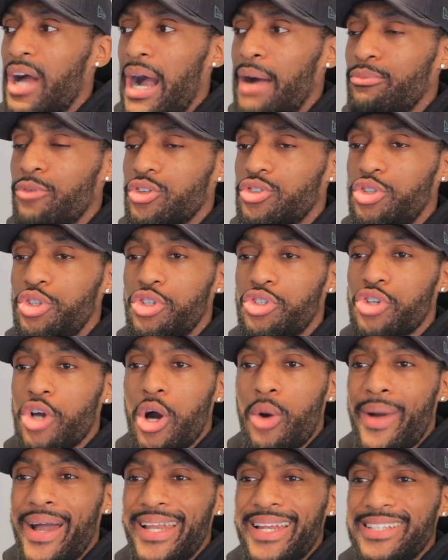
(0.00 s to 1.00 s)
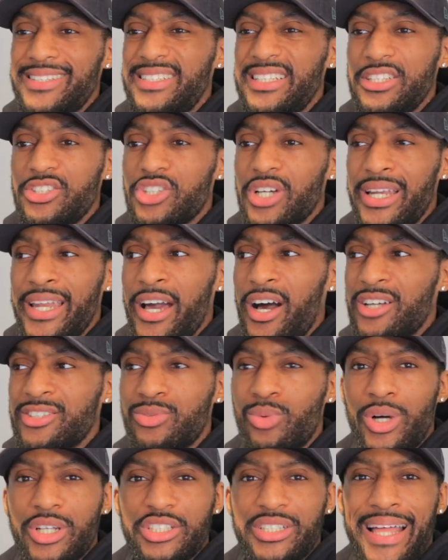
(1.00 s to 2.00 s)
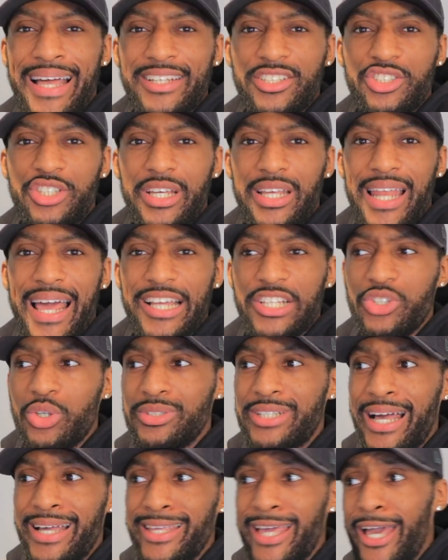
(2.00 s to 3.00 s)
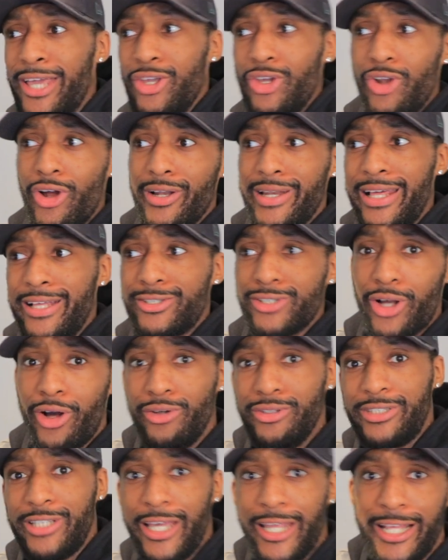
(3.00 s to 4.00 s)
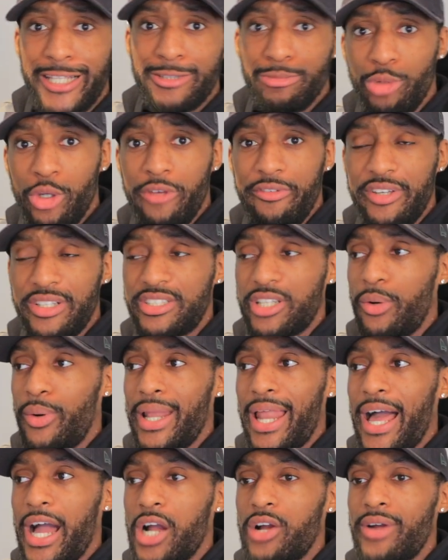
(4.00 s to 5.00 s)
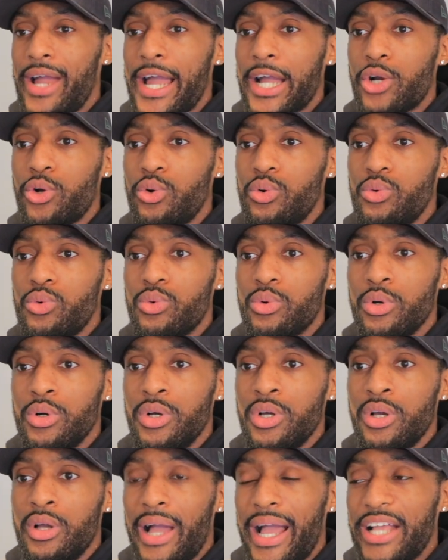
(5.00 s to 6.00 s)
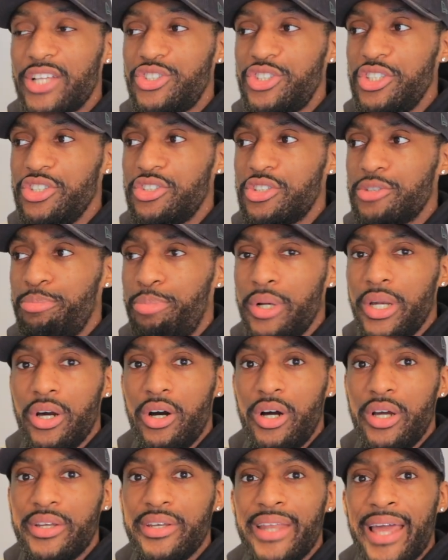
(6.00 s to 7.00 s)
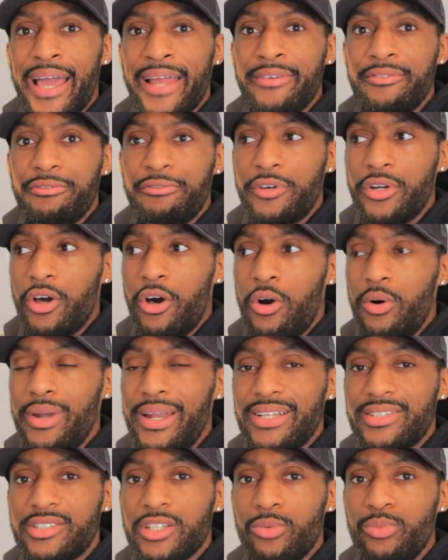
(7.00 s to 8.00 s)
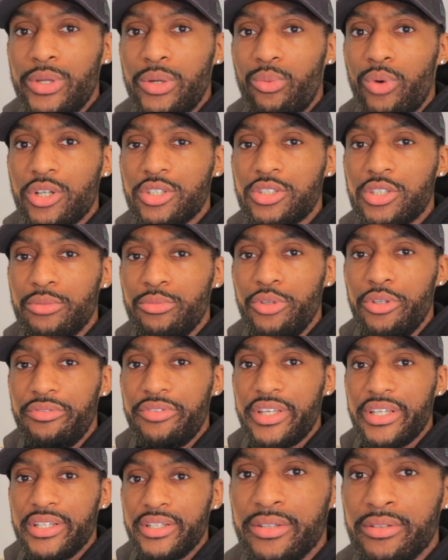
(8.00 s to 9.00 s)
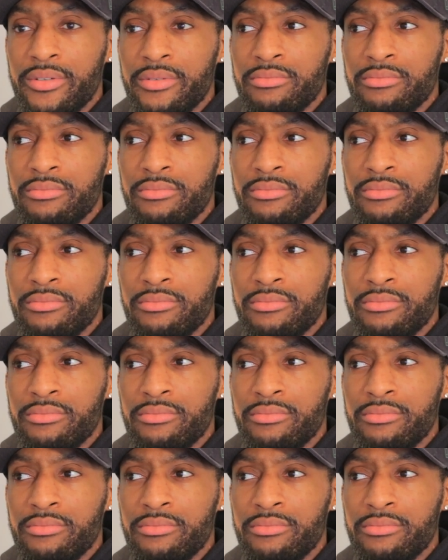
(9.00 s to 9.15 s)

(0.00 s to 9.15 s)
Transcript: I'm not too sure why the teacher let us watch that shit. Like, she was like, yeah, you don't need to go see this movie. So we're like, all right, cool. And she just put it on. And for the whole lesson, we watched the movie.